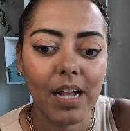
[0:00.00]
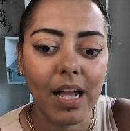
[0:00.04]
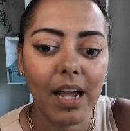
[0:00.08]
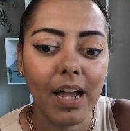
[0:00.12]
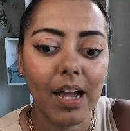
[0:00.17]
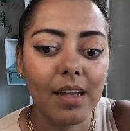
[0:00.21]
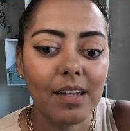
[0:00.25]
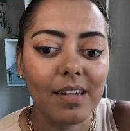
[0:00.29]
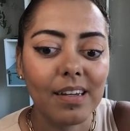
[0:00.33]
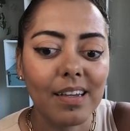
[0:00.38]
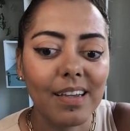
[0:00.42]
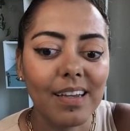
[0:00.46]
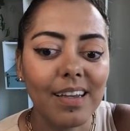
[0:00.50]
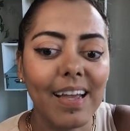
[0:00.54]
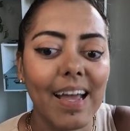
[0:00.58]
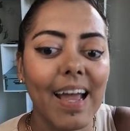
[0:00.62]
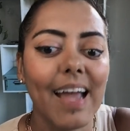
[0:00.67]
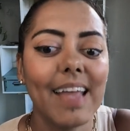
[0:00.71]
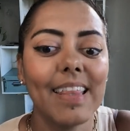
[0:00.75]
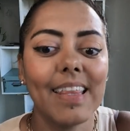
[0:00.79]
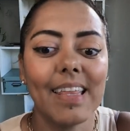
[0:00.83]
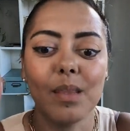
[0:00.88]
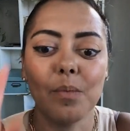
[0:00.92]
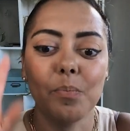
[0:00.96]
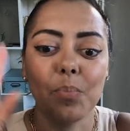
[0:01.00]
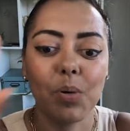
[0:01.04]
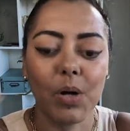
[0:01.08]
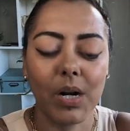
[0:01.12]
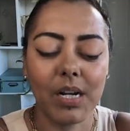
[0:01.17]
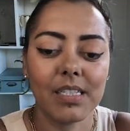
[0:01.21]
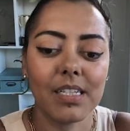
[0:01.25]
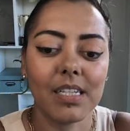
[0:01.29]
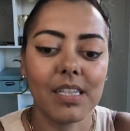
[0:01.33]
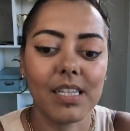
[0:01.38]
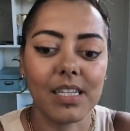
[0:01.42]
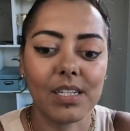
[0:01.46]
at and then the
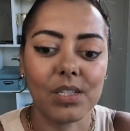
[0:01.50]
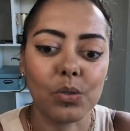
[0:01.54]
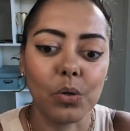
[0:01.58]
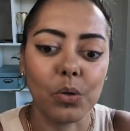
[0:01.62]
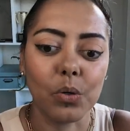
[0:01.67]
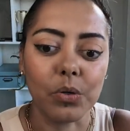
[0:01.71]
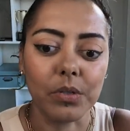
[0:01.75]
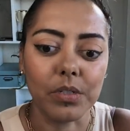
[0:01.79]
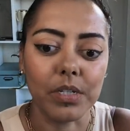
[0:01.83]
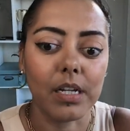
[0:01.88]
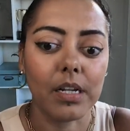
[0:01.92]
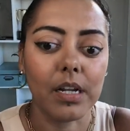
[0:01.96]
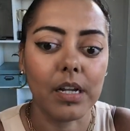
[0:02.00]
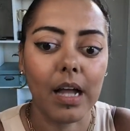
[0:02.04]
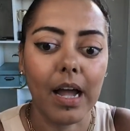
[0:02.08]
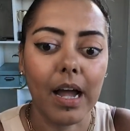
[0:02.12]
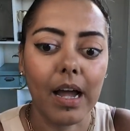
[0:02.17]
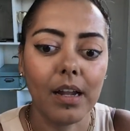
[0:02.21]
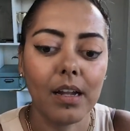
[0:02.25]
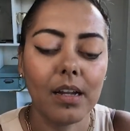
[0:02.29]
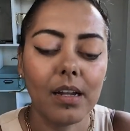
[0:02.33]
price that they sold it at.